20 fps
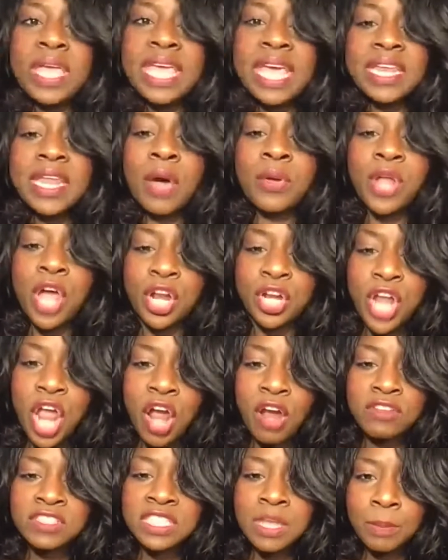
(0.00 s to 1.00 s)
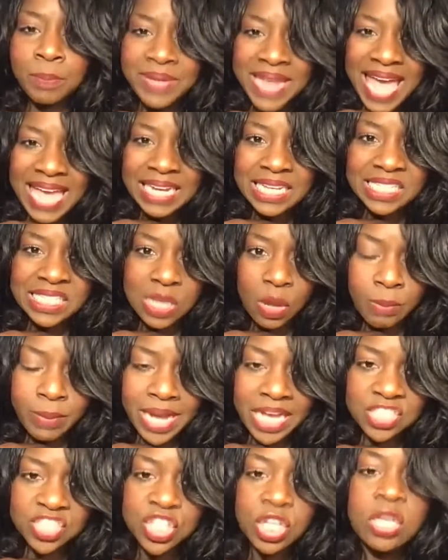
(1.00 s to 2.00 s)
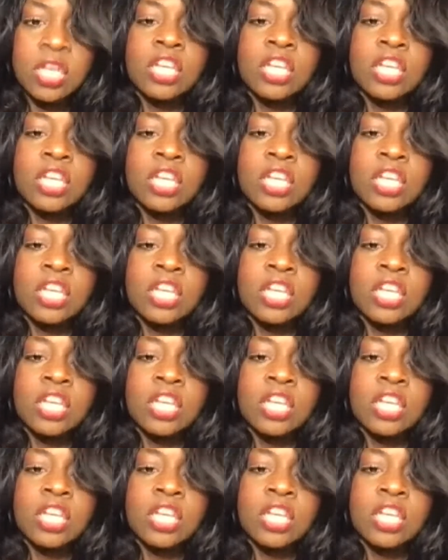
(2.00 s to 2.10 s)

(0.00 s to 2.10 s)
getting on her nerves complaining so much,